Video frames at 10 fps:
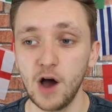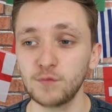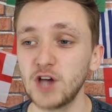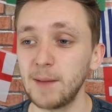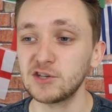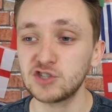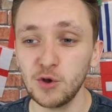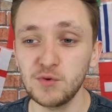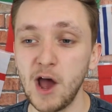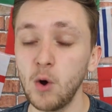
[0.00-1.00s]
at half-time. It's
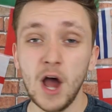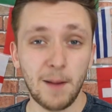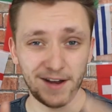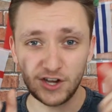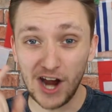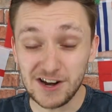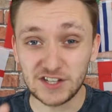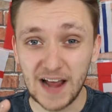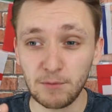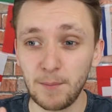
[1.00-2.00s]
2-0. We're going to
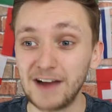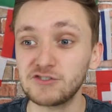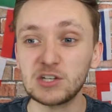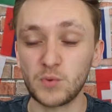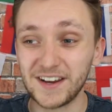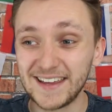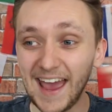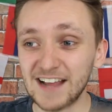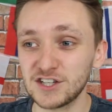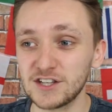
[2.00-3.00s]
change the camera batteries. We're going to
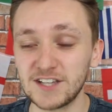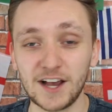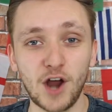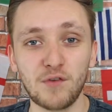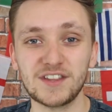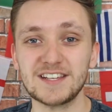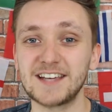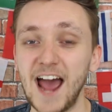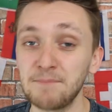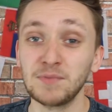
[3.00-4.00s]
get into the second half of
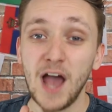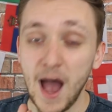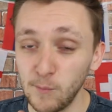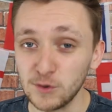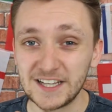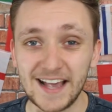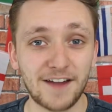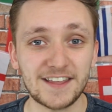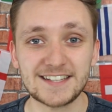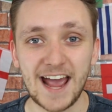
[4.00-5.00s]
this game, and we'll see
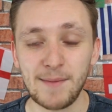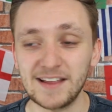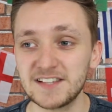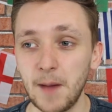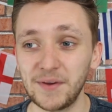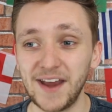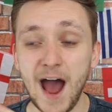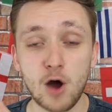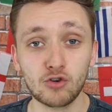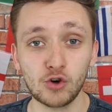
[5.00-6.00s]
how this game ends up and
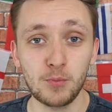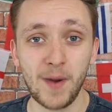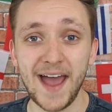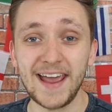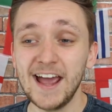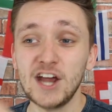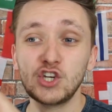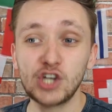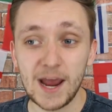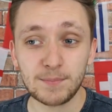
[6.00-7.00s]
how Group A
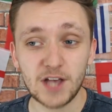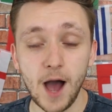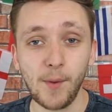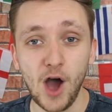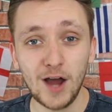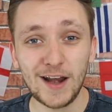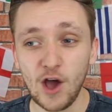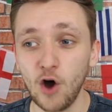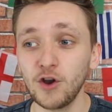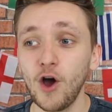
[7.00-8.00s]
shapes up
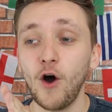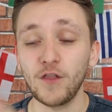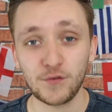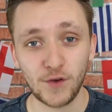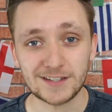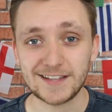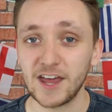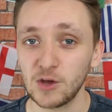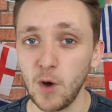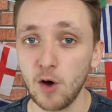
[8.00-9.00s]
early on the first
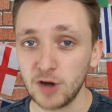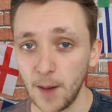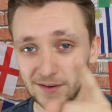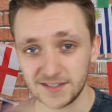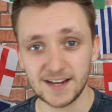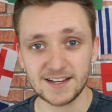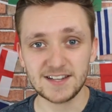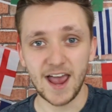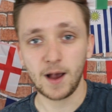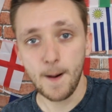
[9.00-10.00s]
day of the World Cup. I'll see you in a
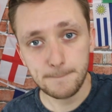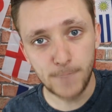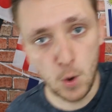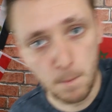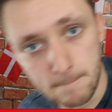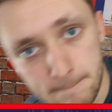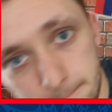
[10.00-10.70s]
sec. Boom!